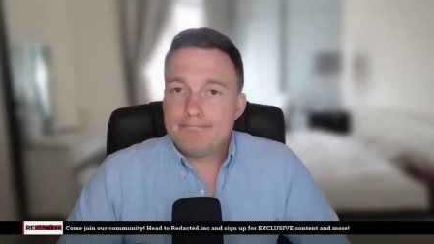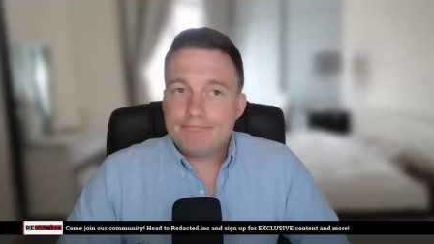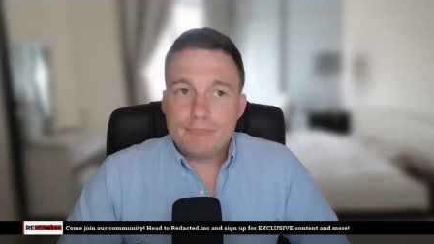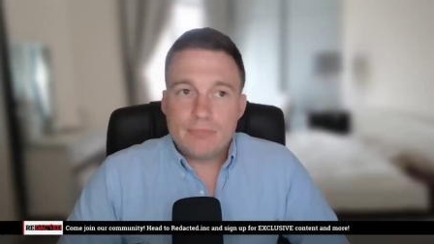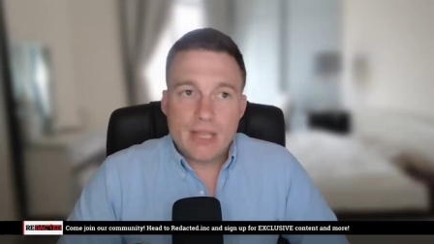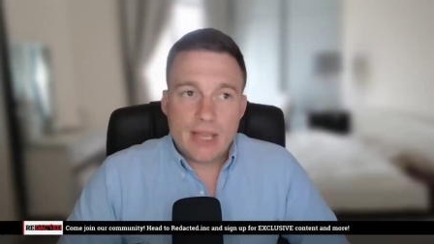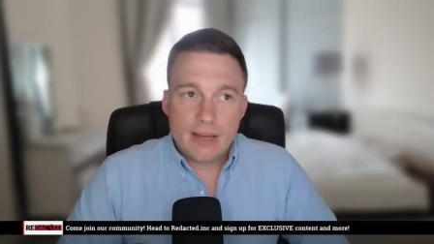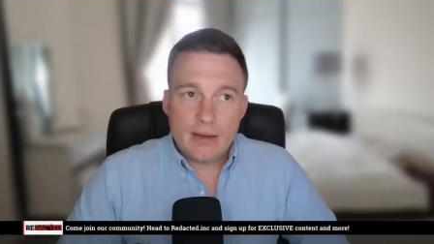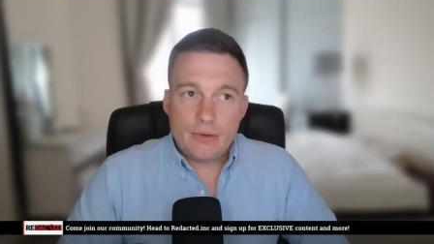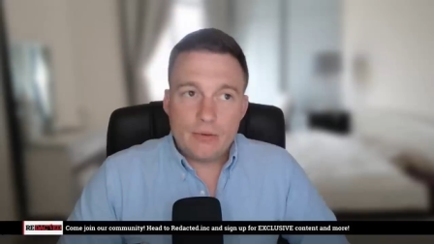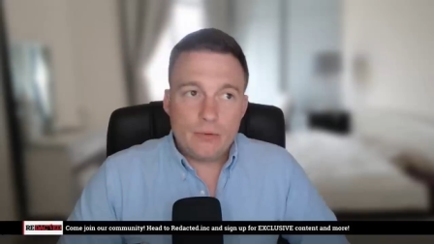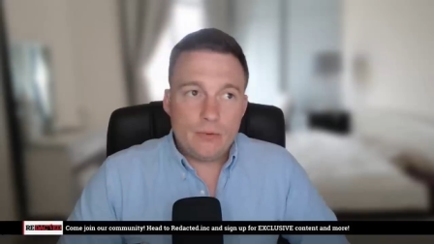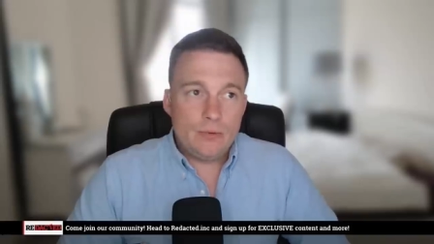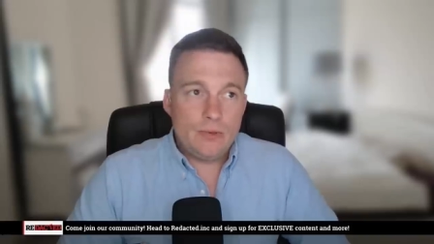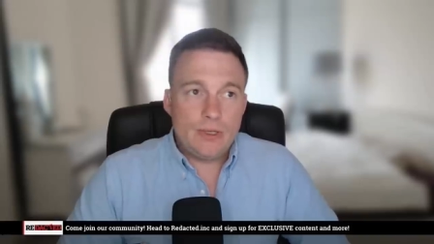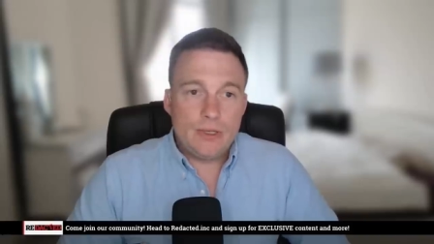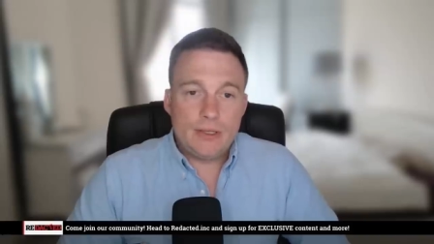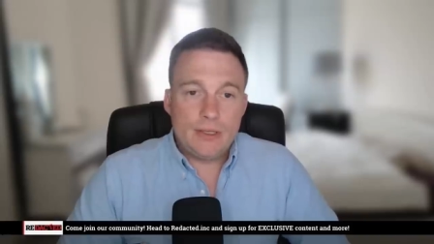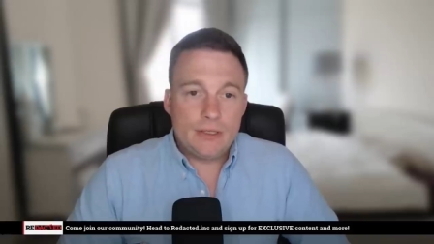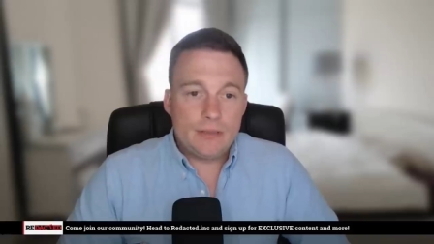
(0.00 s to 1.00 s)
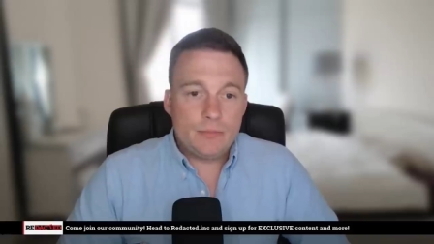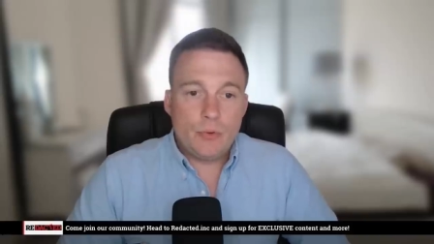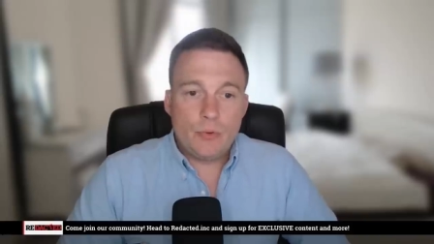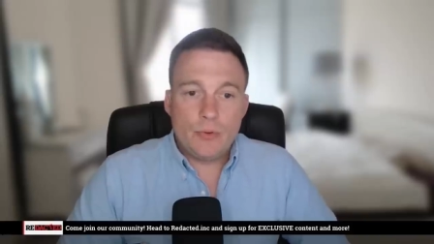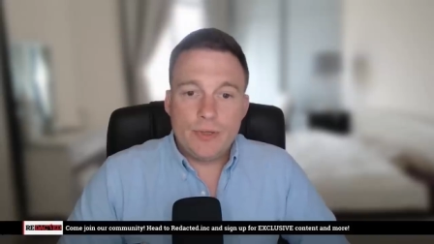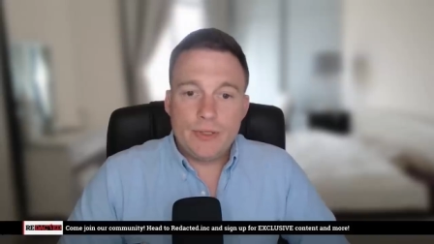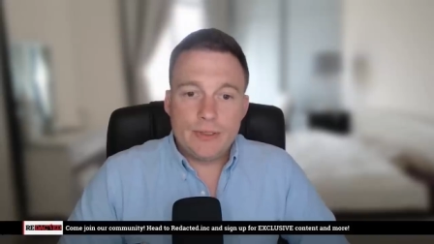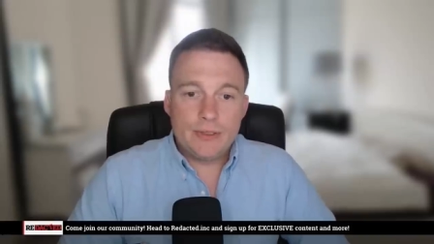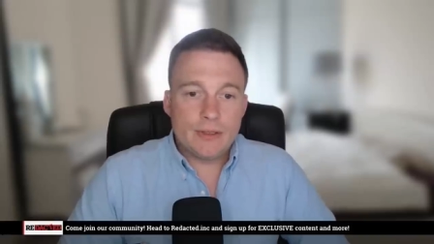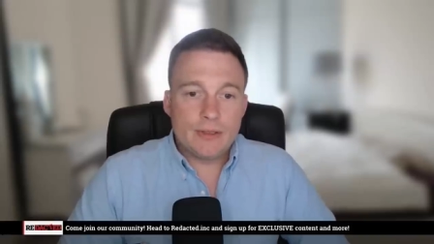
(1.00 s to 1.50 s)
Now at this
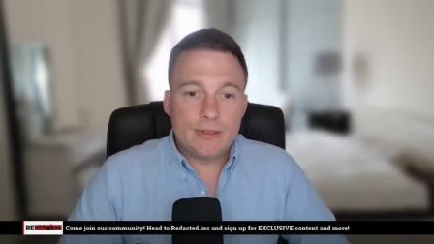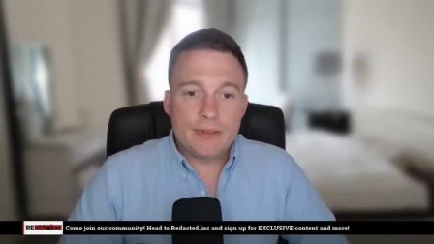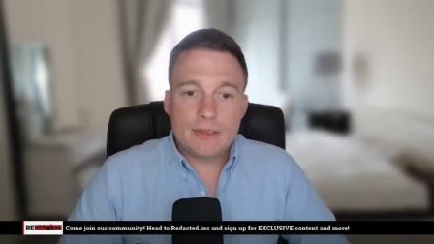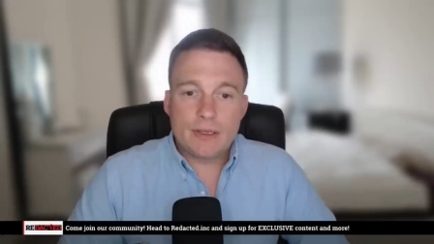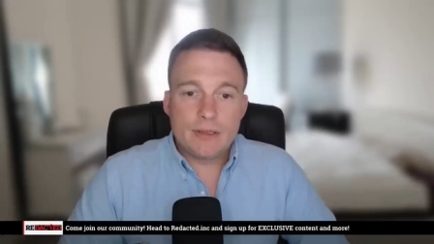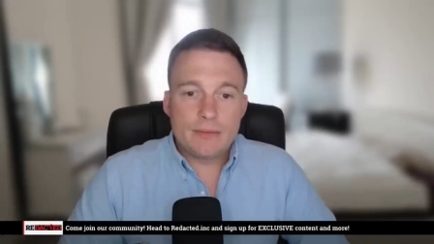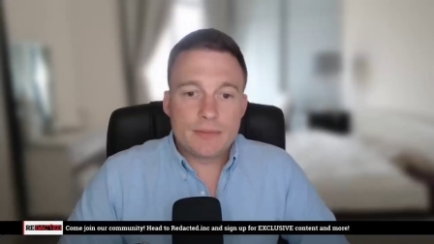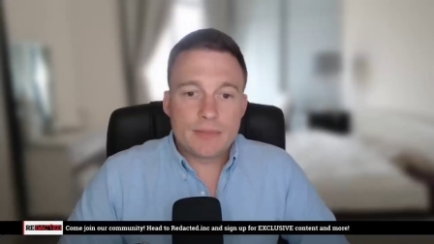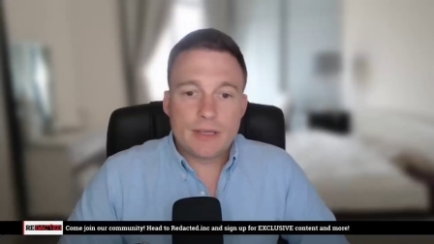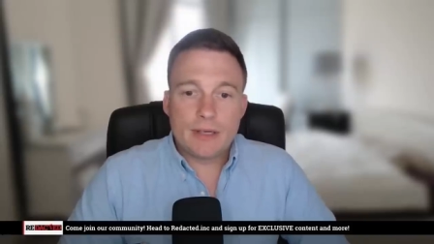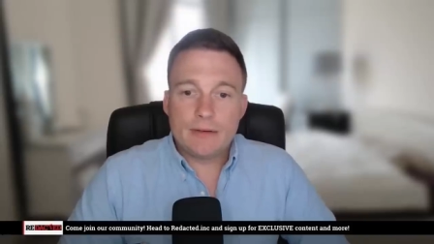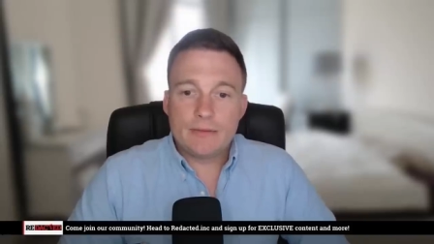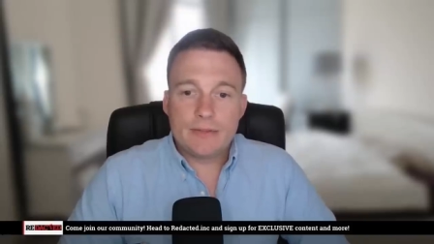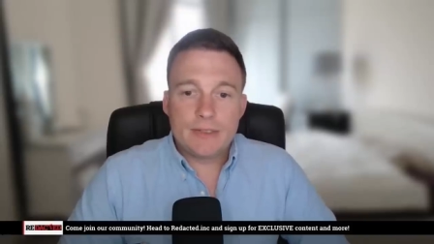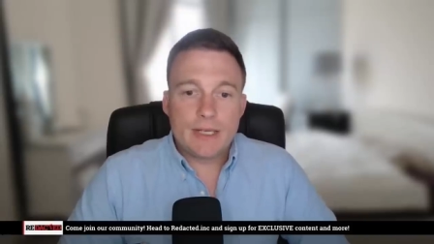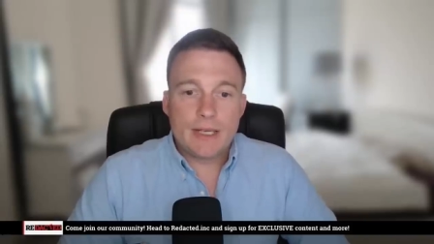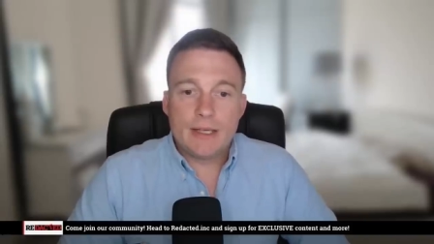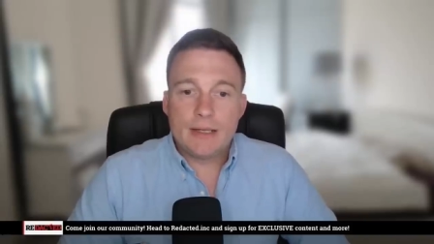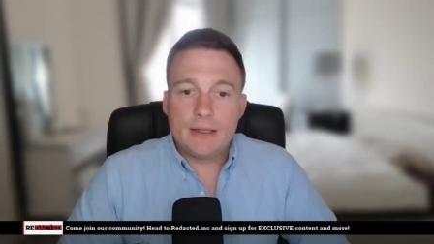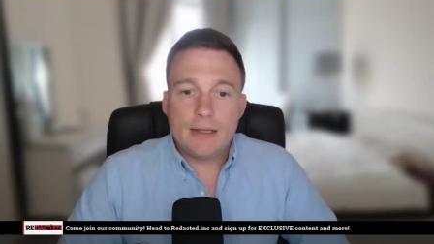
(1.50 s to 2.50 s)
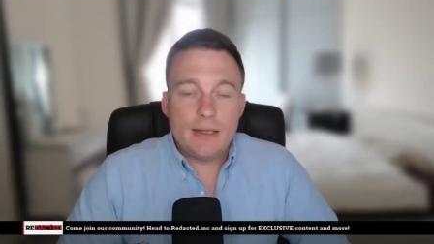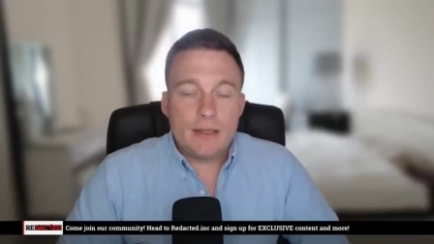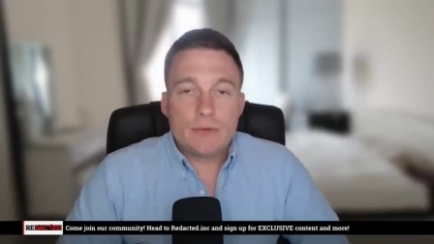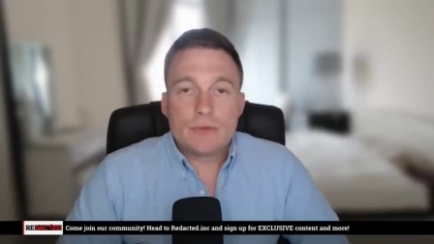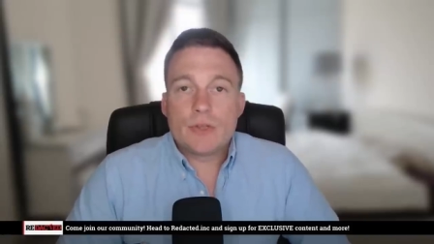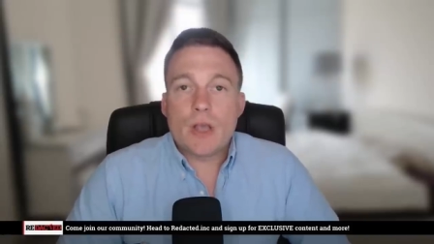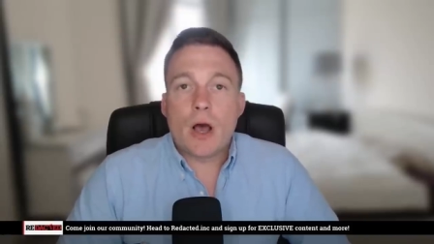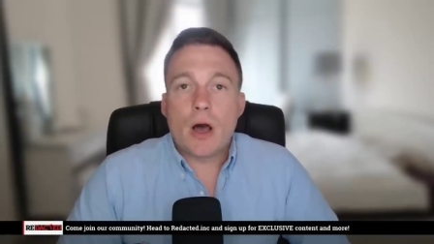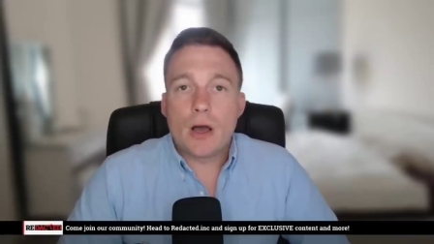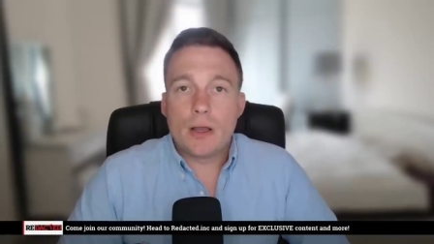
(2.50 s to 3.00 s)
point, nine times out of ten, it
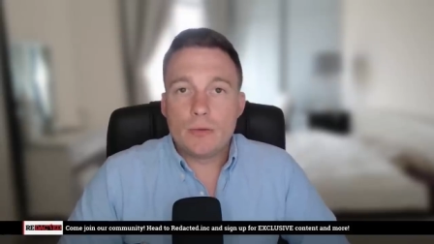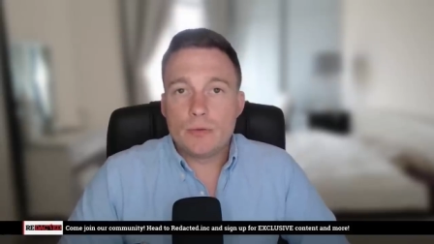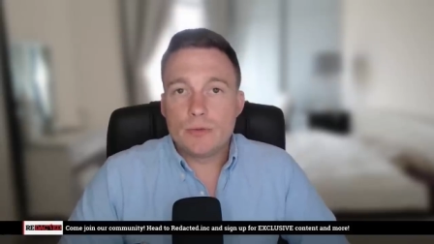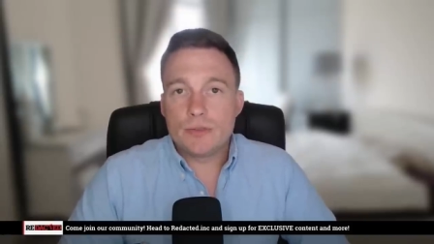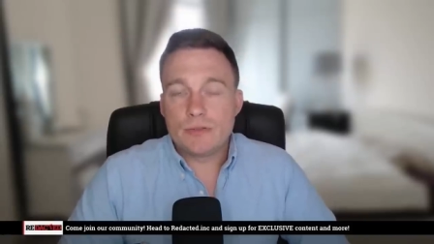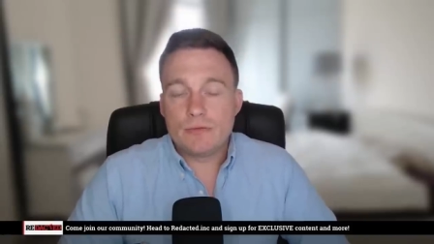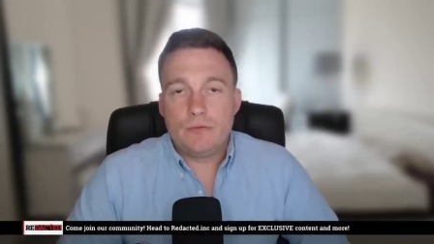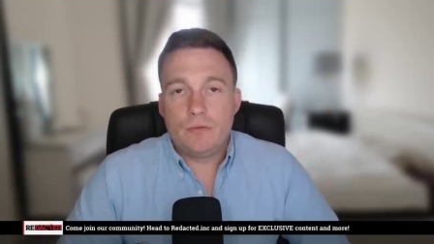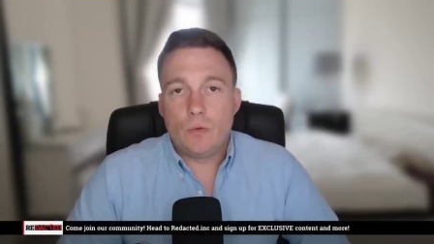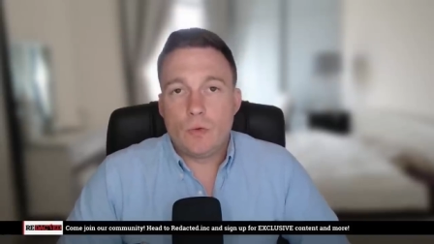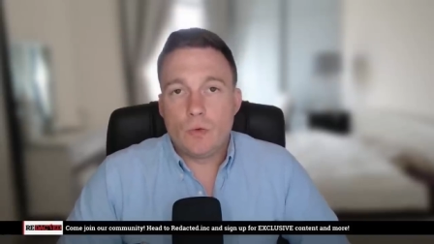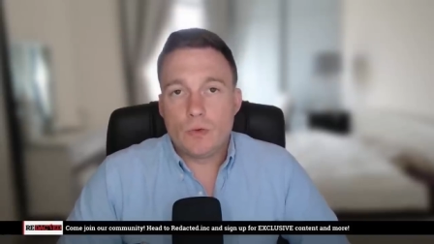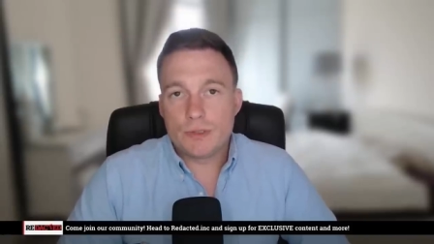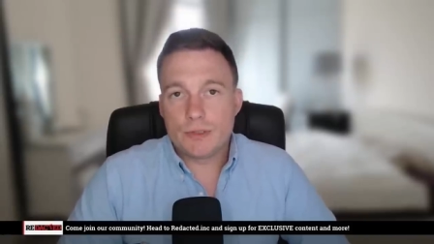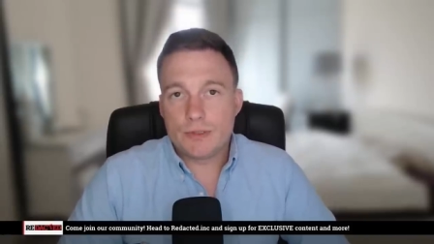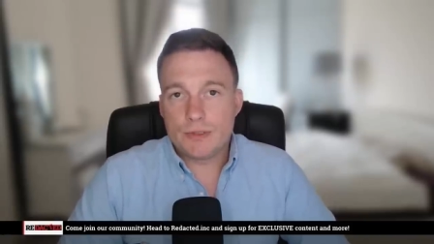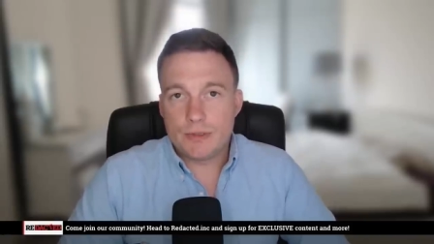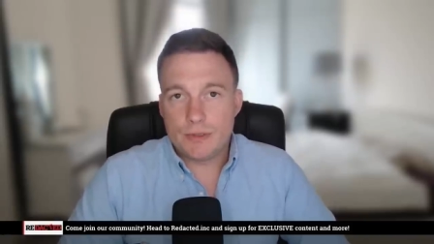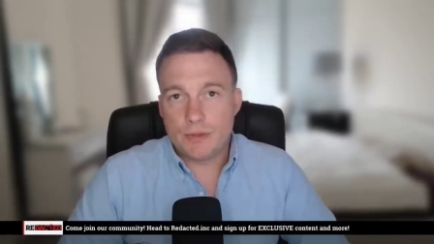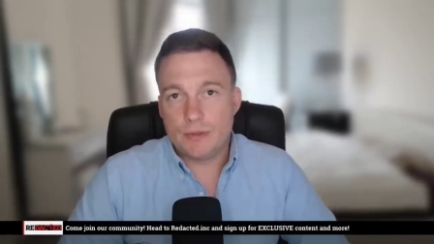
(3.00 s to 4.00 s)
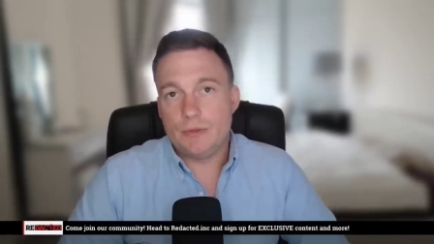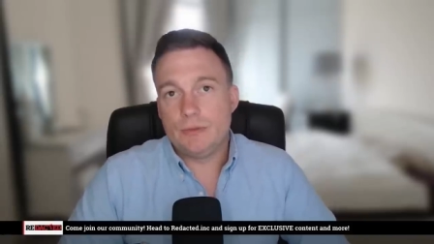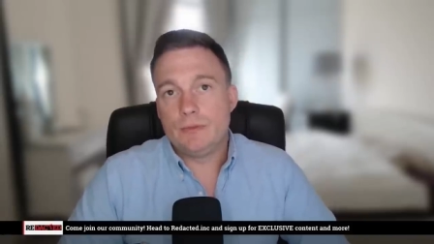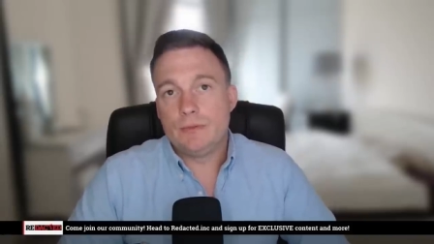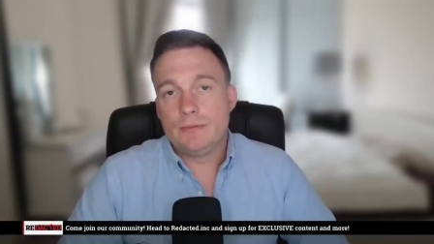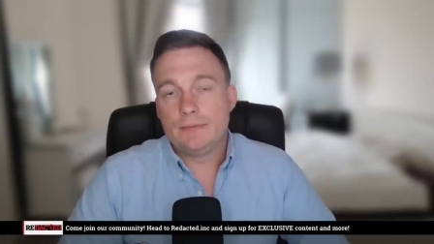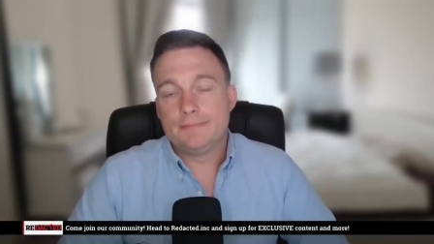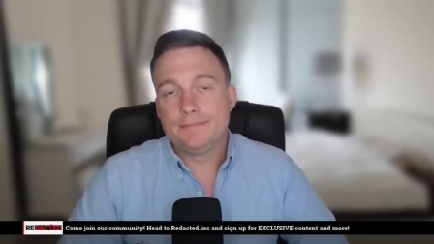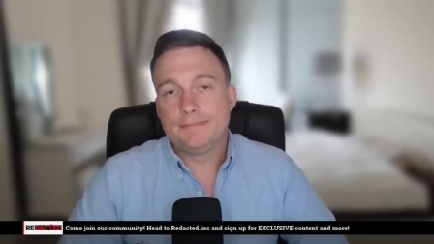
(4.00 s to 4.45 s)
was I was forced to.